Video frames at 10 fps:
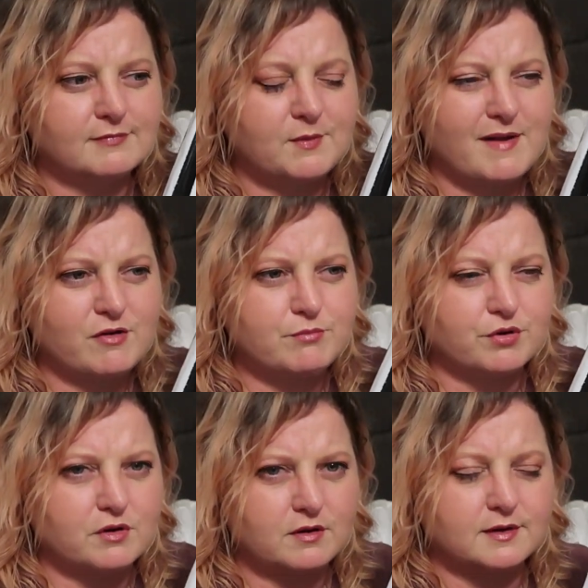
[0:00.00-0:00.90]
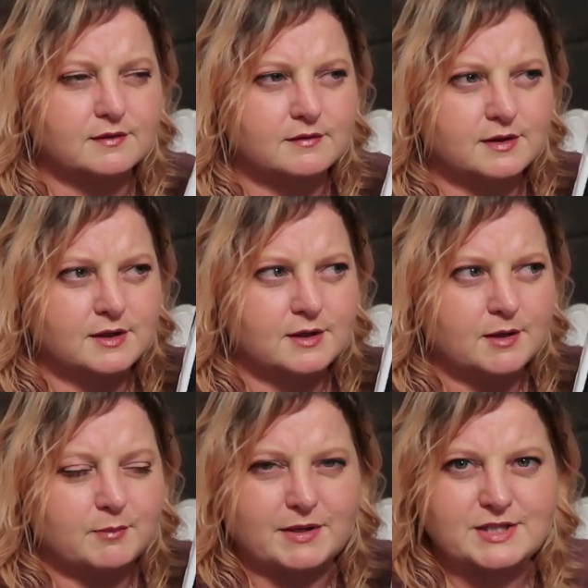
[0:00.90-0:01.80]
then we have our book,
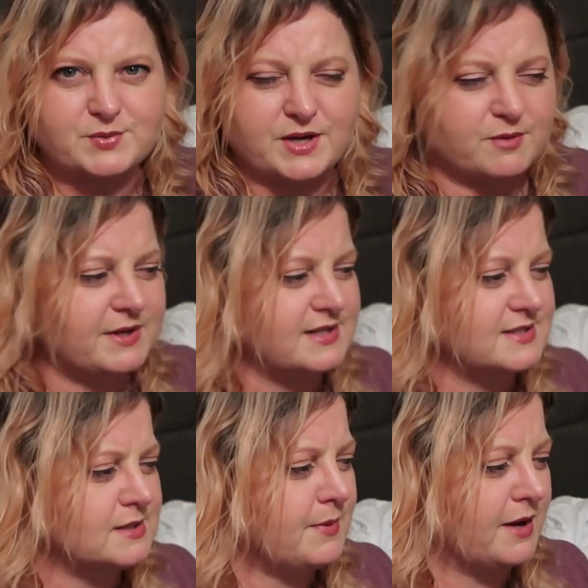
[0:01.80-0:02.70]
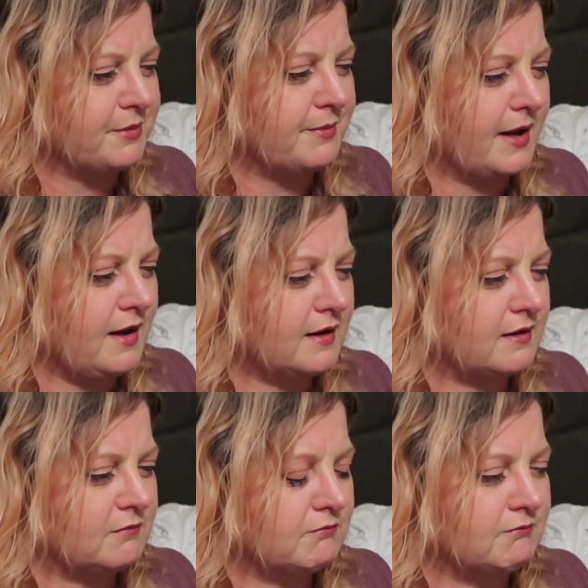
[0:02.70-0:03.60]
but it's weird because it's a paperback,